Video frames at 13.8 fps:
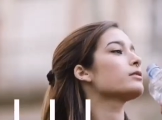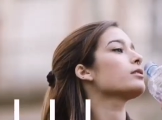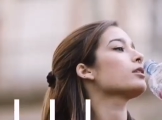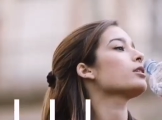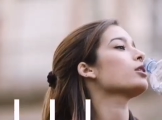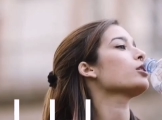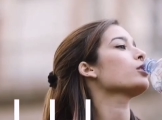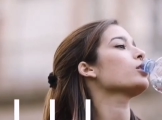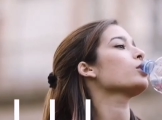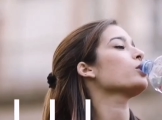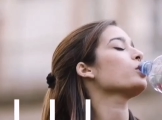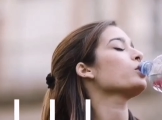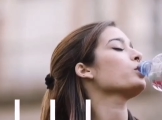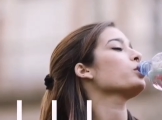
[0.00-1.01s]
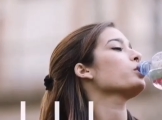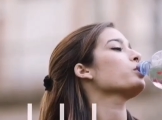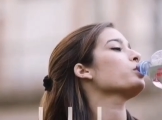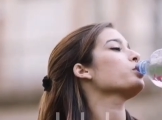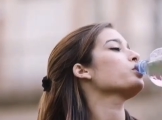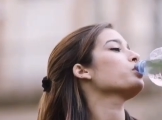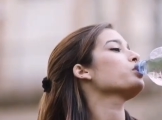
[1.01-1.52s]
iterate it enough
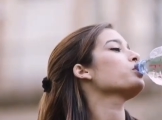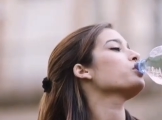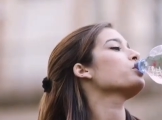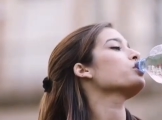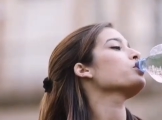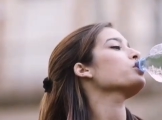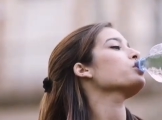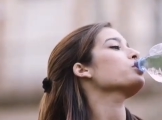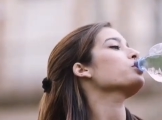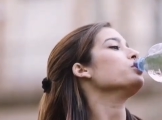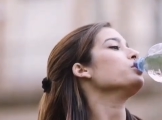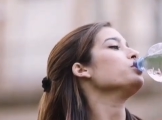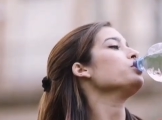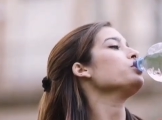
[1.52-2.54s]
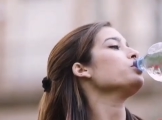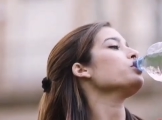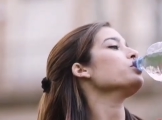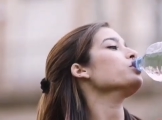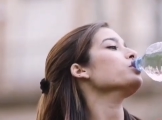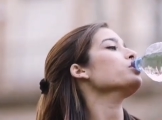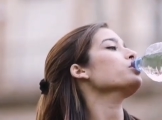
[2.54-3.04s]
that a lot of people don't drink enough water.